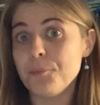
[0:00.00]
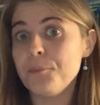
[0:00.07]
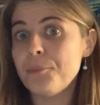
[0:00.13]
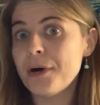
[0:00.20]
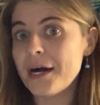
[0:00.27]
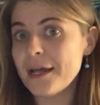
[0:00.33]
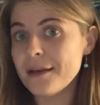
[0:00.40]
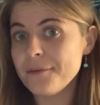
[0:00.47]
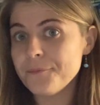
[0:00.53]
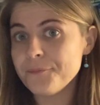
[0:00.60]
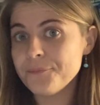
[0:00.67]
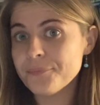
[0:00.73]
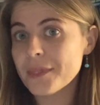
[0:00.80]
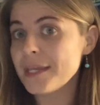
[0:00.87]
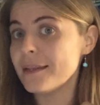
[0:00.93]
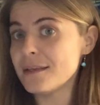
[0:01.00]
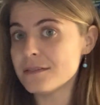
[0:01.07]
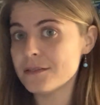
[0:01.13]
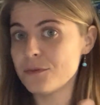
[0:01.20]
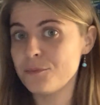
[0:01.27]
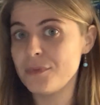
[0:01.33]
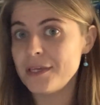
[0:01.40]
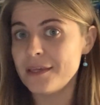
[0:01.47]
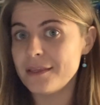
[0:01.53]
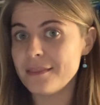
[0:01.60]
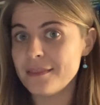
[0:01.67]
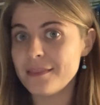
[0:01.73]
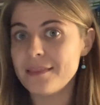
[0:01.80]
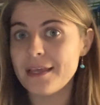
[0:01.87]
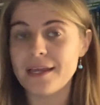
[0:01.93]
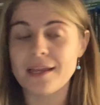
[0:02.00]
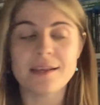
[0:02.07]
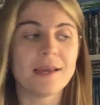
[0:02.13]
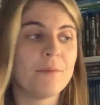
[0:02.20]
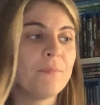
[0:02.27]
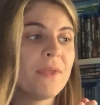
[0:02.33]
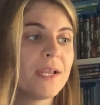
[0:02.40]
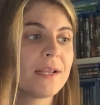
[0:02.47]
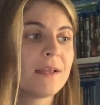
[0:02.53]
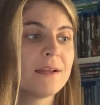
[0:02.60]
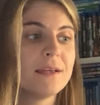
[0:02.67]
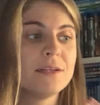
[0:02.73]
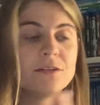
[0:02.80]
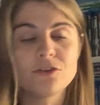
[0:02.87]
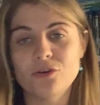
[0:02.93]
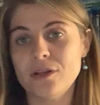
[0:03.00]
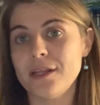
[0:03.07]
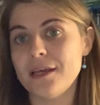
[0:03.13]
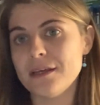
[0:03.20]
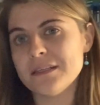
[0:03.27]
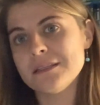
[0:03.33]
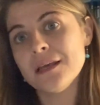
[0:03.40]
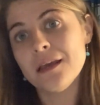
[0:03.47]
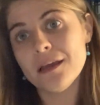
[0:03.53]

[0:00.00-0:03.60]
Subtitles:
but it doesn't mean that I'm not gonna enjoy this.